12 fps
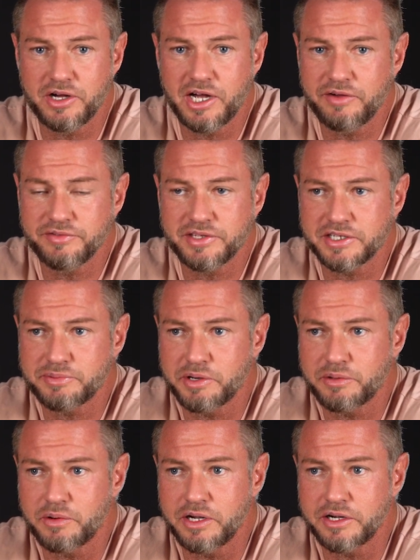I haven't touched
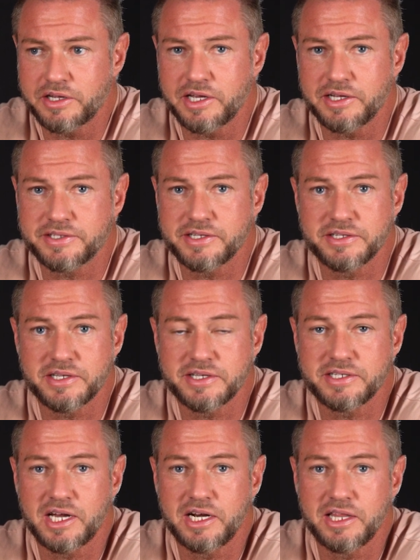pre-workouts since I
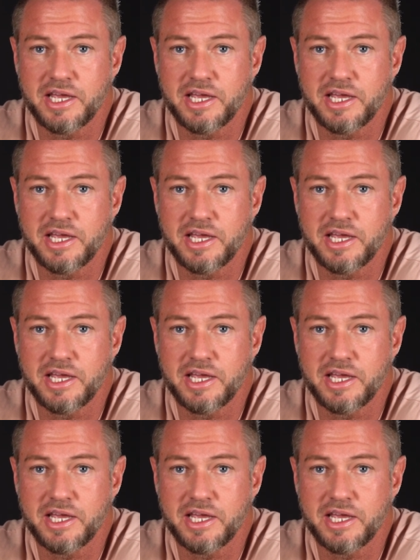started